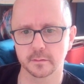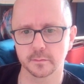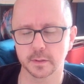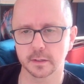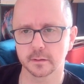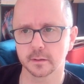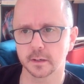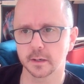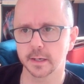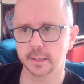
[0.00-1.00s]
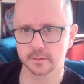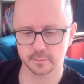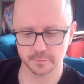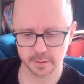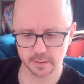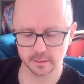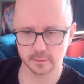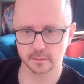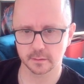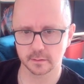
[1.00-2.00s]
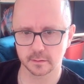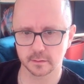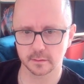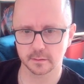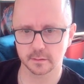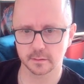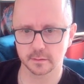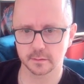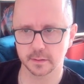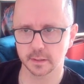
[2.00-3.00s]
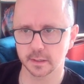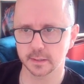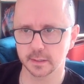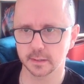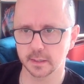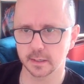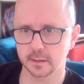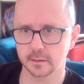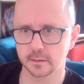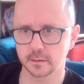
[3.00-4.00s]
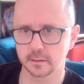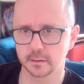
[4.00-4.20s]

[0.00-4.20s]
Well, I'd could be the ID at the end.